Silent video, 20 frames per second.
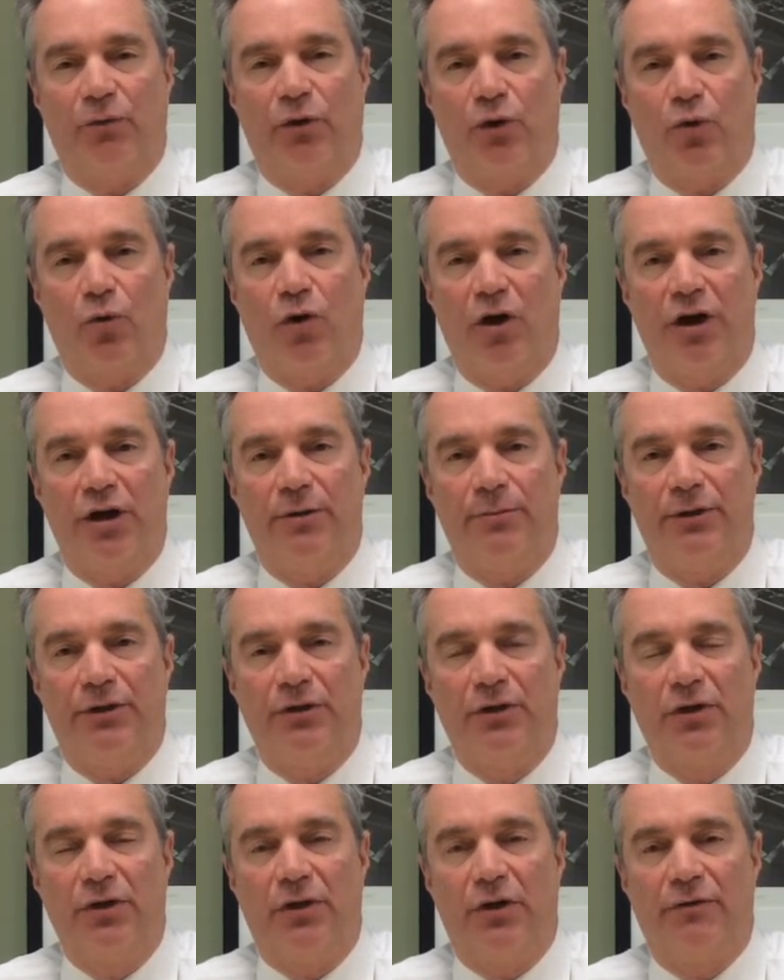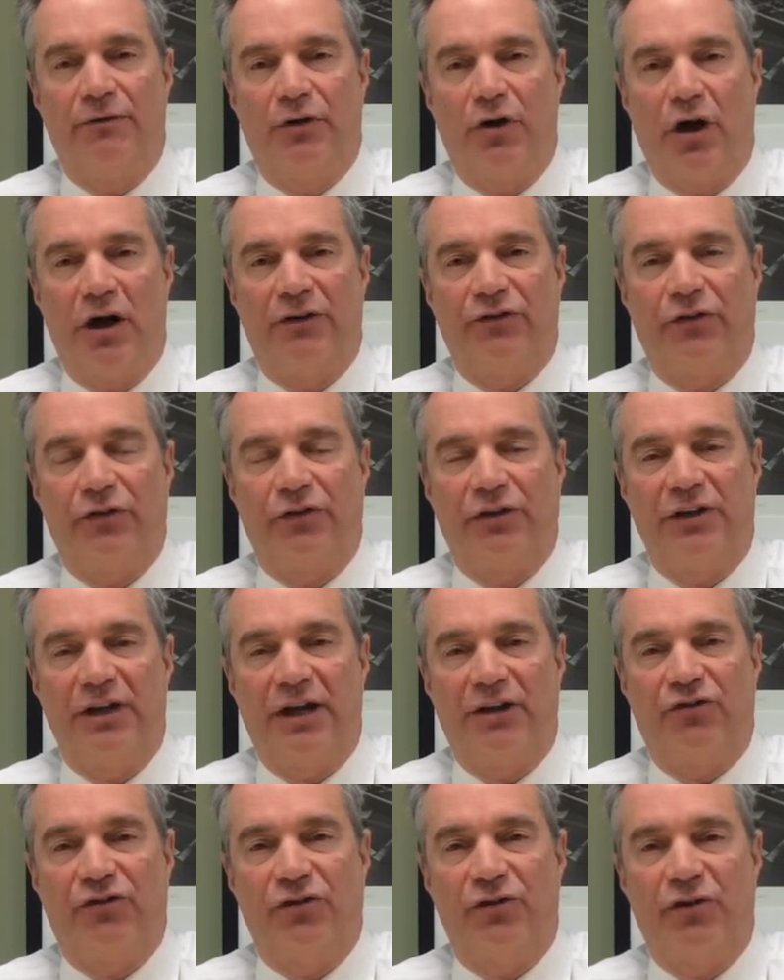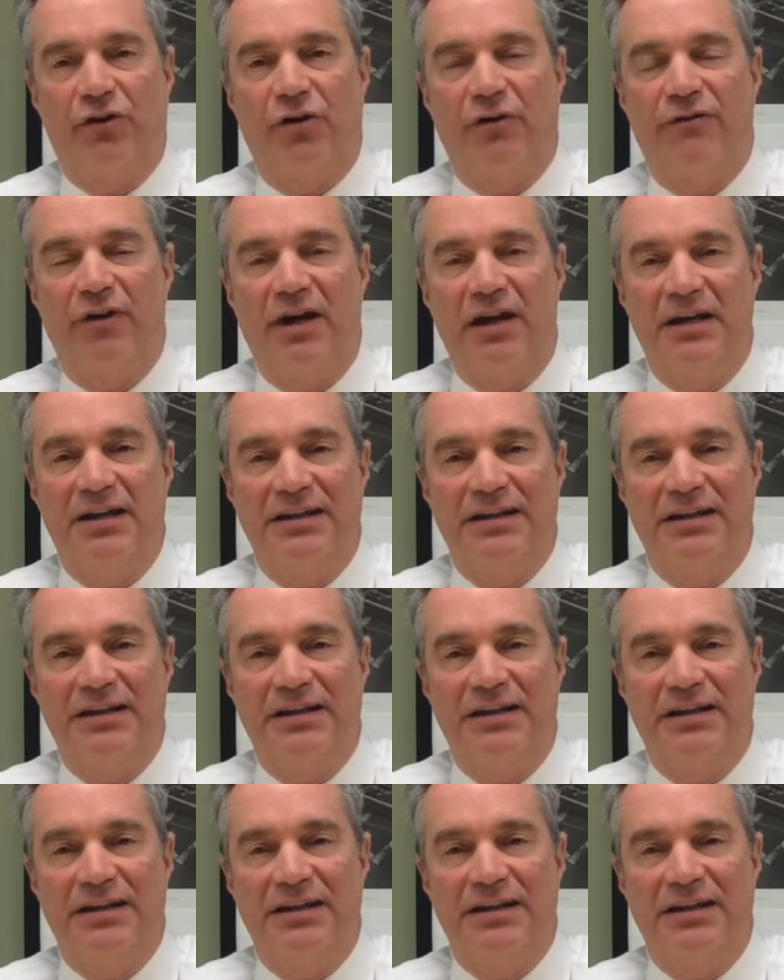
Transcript: requirement of causal connection of